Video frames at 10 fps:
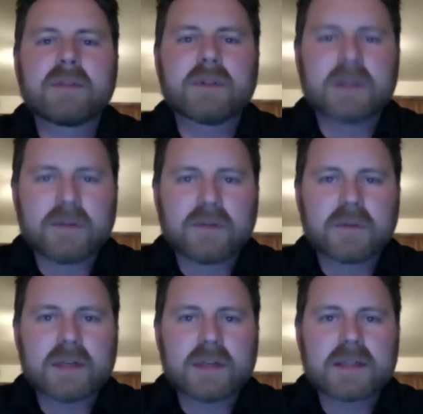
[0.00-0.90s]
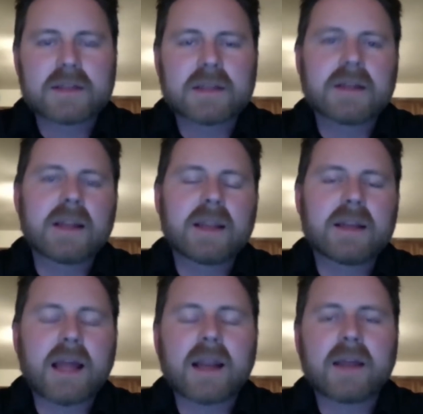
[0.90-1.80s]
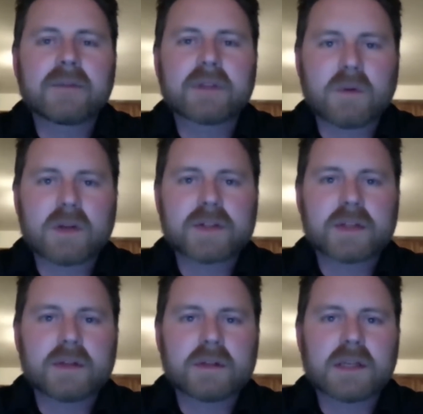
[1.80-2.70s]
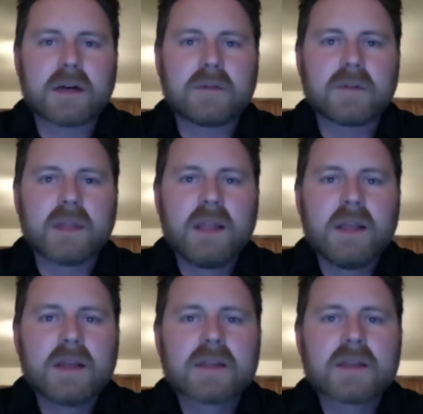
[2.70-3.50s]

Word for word: something for different reasons and, and not have to question yourself.